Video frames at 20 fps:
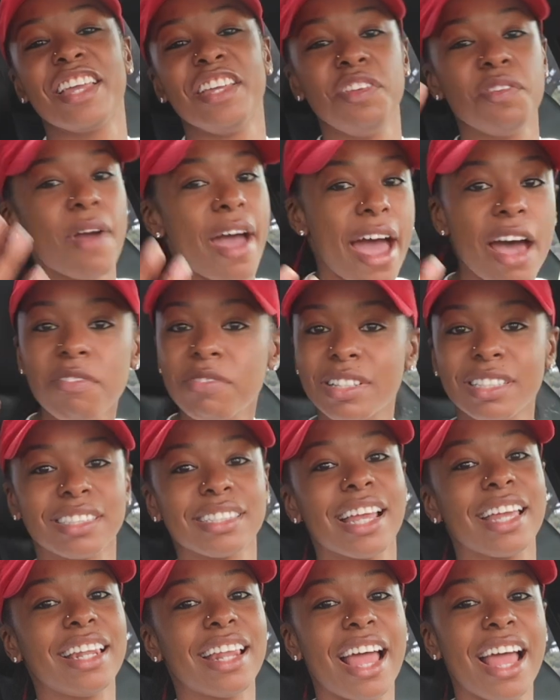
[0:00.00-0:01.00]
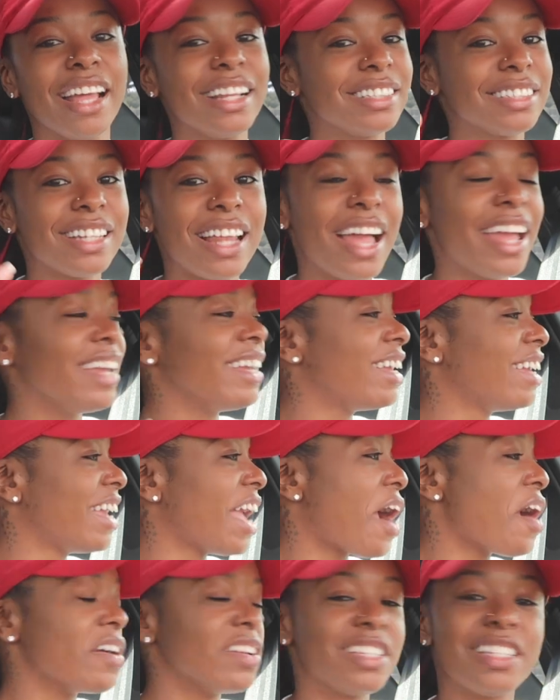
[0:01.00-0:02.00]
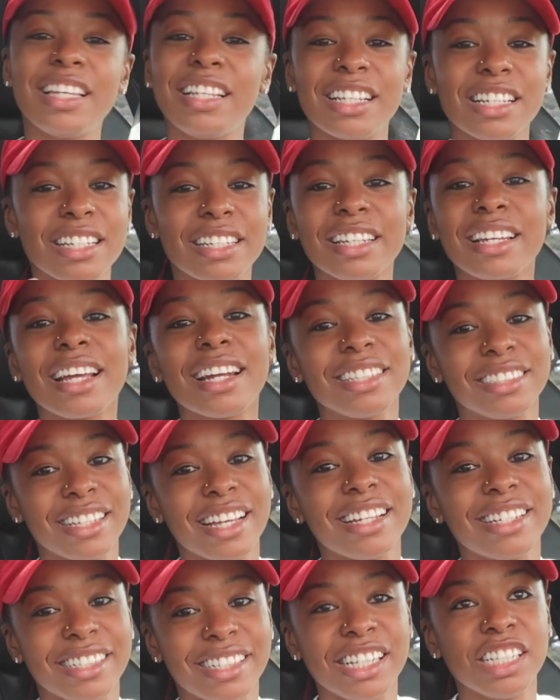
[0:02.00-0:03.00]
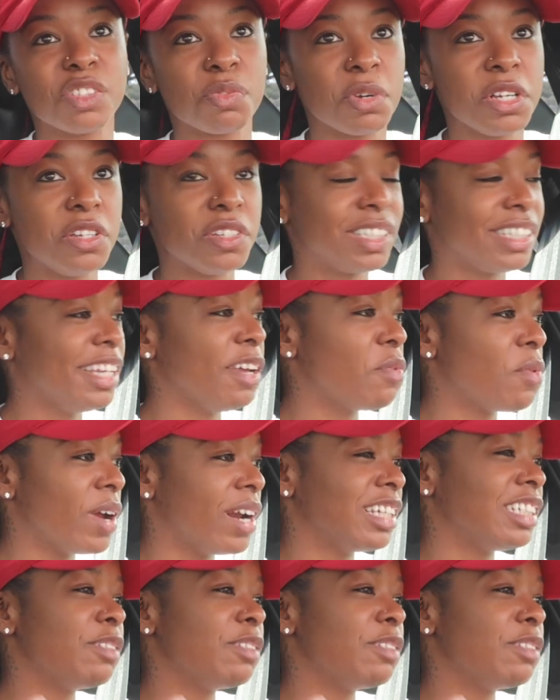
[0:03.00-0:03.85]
You have to say that. It's like guaranteed that you're gonna say sheesh when you see one,